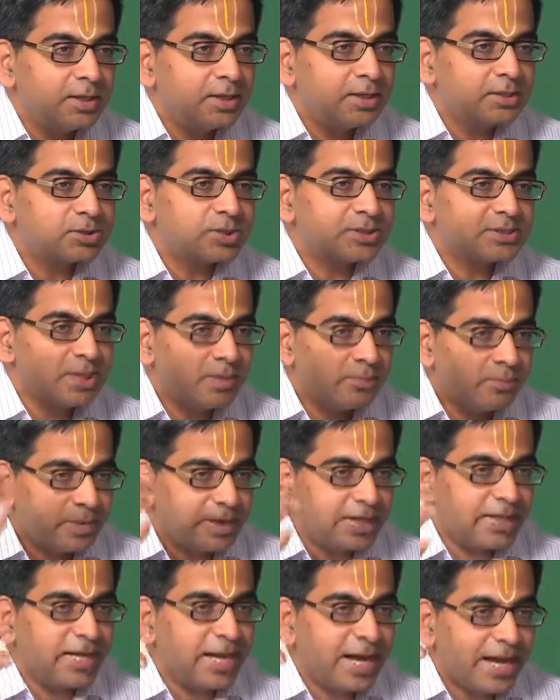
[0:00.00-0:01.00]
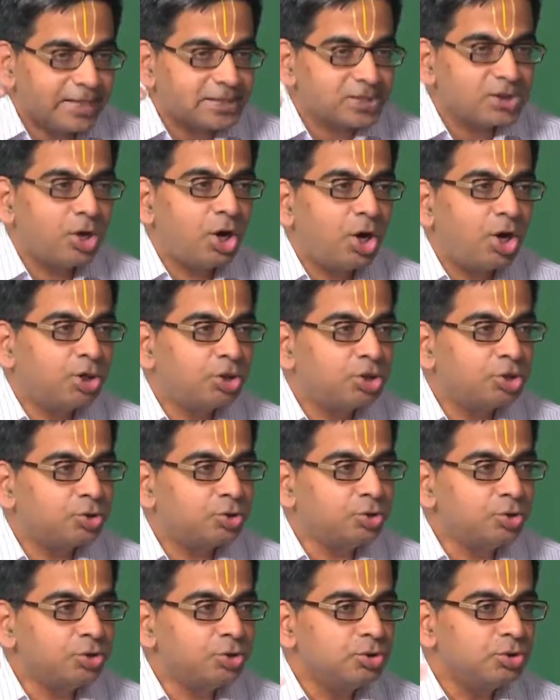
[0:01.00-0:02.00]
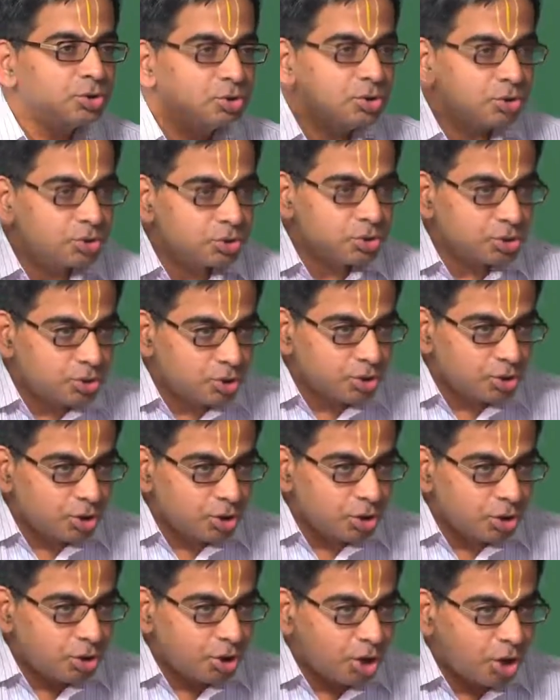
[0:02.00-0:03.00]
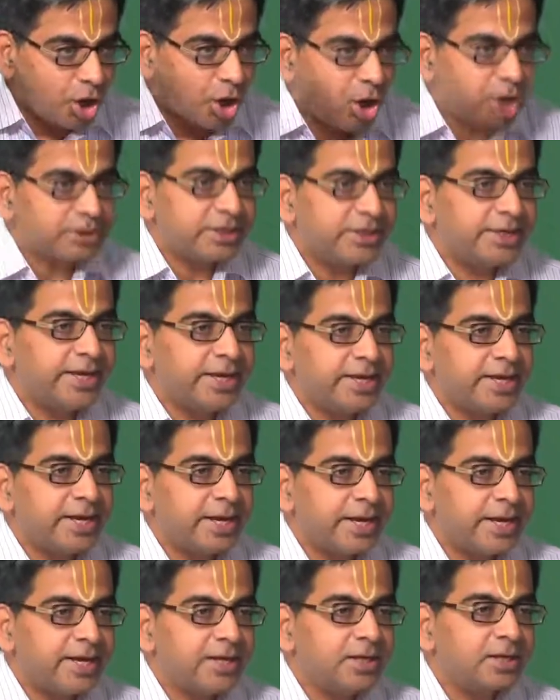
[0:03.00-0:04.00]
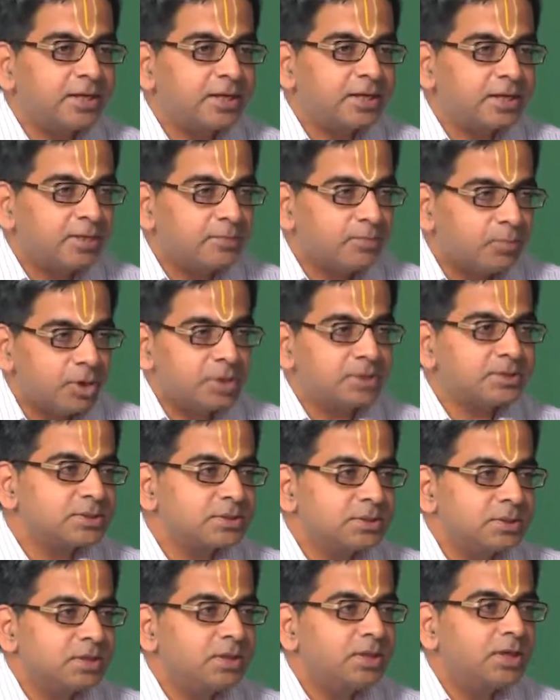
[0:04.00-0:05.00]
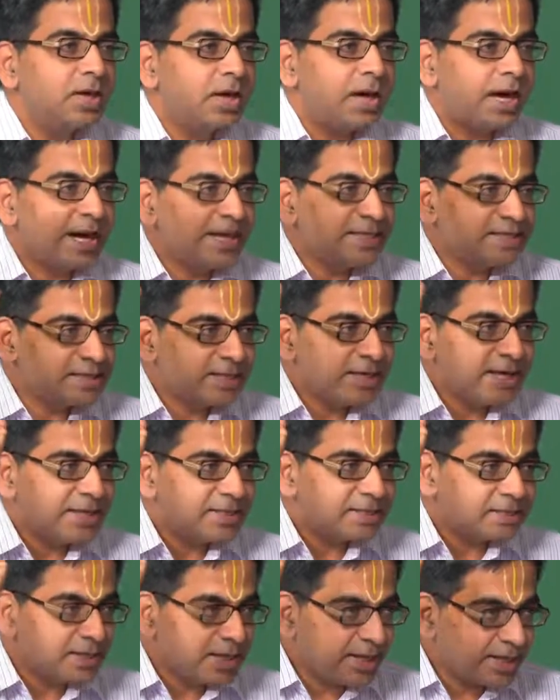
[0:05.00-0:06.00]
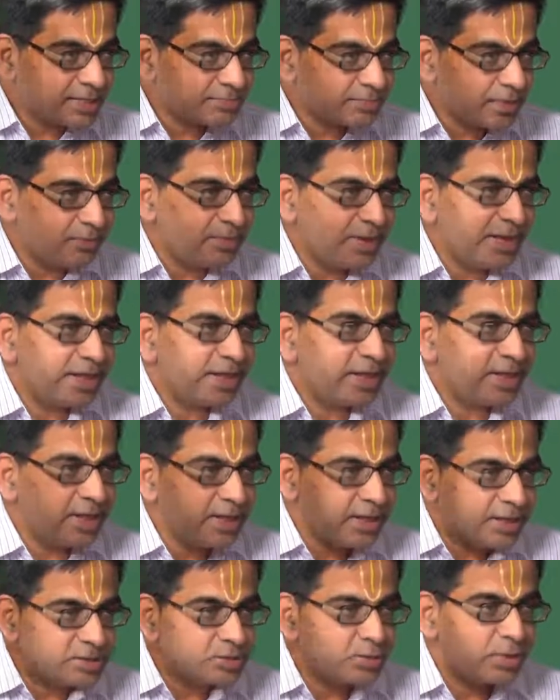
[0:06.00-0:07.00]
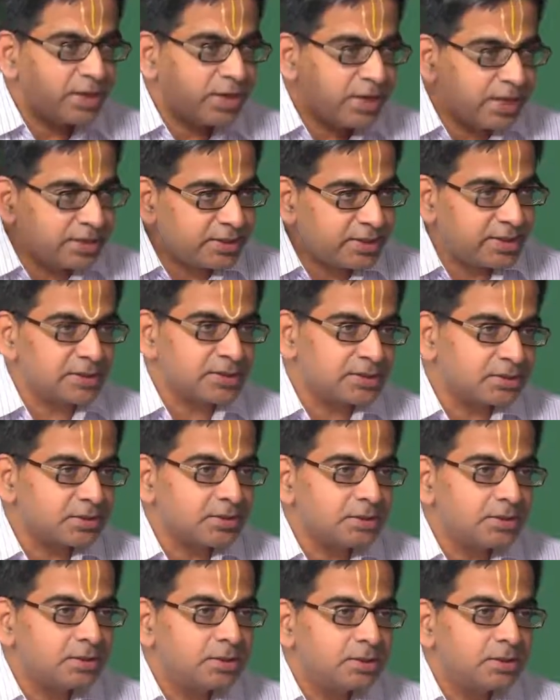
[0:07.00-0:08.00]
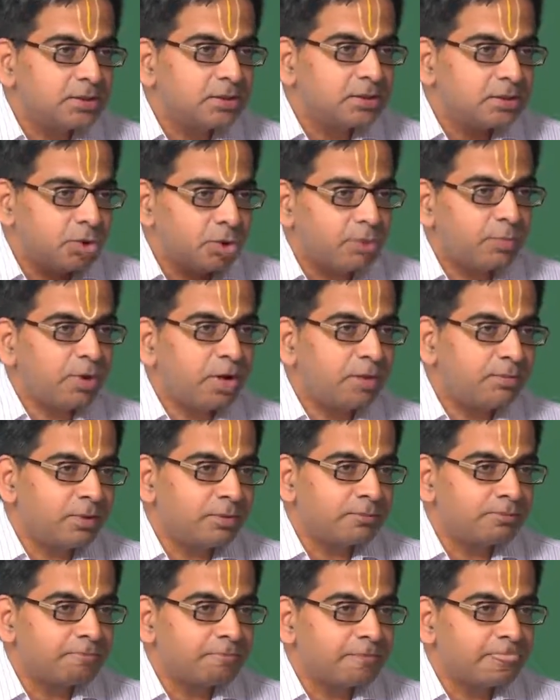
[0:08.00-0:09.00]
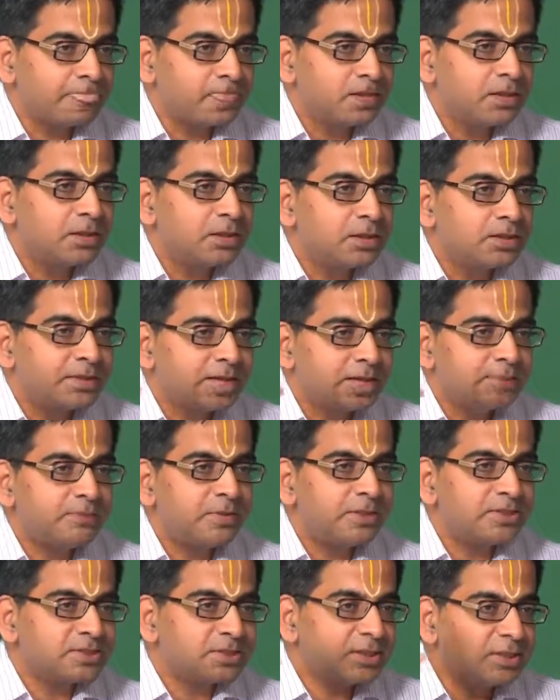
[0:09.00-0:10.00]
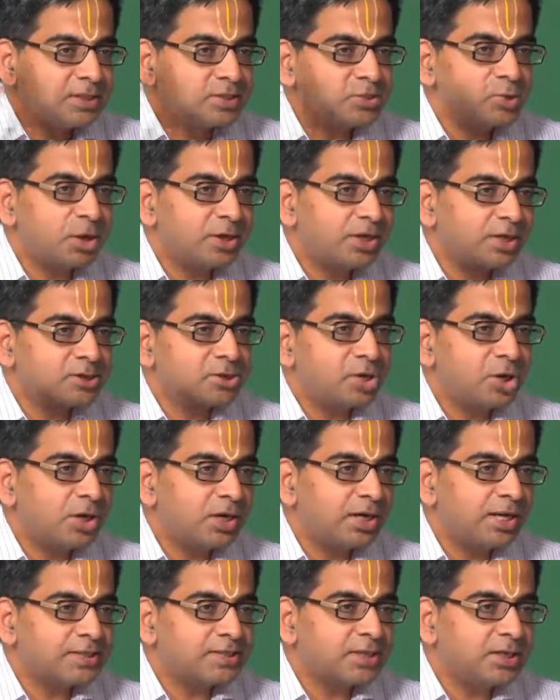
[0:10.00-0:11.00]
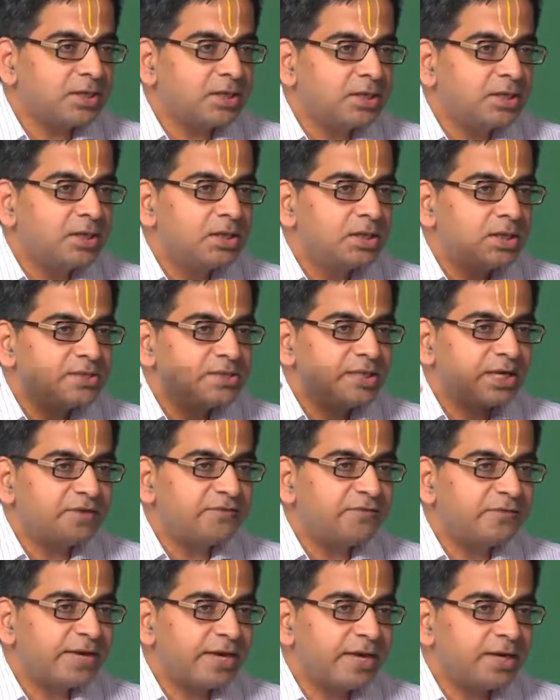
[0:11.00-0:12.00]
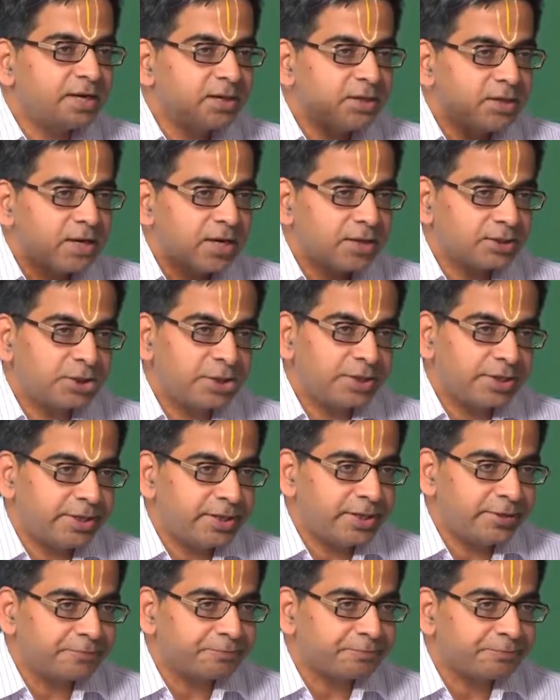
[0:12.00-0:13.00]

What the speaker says: So, somebody has got to authenticate, boss, ICICI's public key is only this, no problem, that person is what is called as a certificate authority,